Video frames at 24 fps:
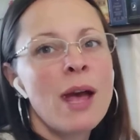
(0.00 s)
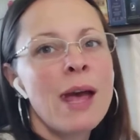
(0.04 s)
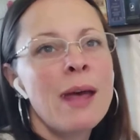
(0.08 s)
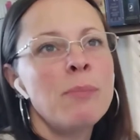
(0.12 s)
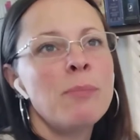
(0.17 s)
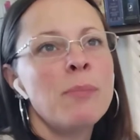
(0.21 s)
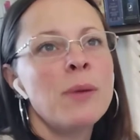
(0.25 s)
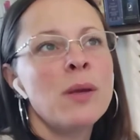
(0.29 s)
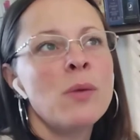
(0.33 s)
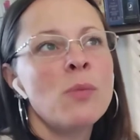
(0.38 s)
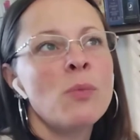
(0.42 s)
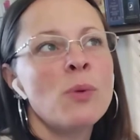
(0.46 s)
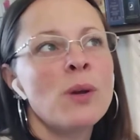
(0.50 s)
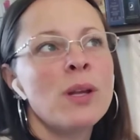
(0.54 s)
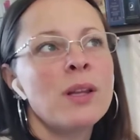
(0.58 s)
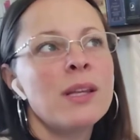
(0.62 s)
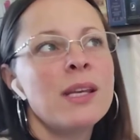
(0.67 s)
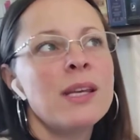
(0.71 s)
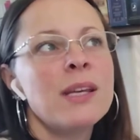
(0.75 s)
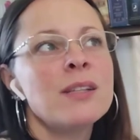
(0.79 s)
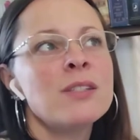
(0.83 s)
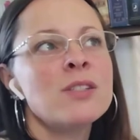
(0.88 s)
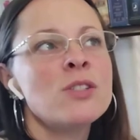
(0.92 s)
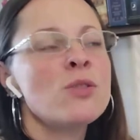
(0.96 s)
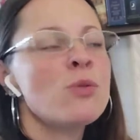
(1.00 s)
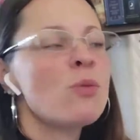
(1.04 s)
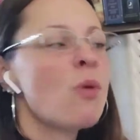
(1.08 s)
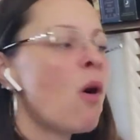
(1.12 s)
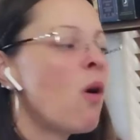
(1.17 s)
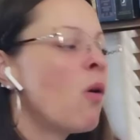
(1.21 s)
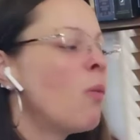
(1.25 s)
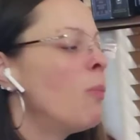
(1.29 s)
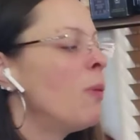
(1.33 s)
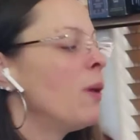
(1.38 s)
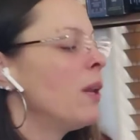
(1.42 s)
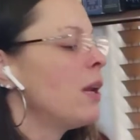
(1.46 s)
and be willing to
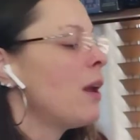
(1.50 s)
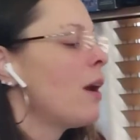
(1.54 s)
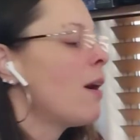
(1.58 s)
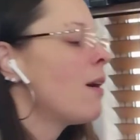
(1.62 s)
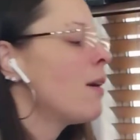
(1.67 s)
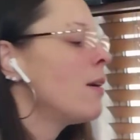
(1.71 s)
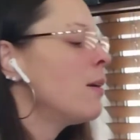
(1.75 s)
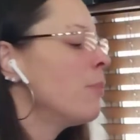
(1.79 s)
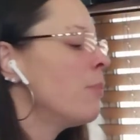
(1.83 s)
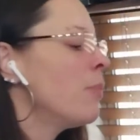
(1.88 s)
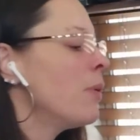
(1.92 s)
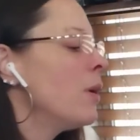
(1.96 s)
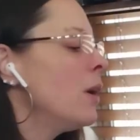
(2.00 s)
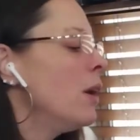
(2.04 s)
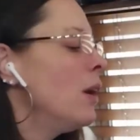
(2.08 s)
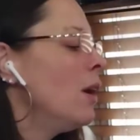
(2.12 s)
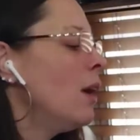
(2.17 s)
open up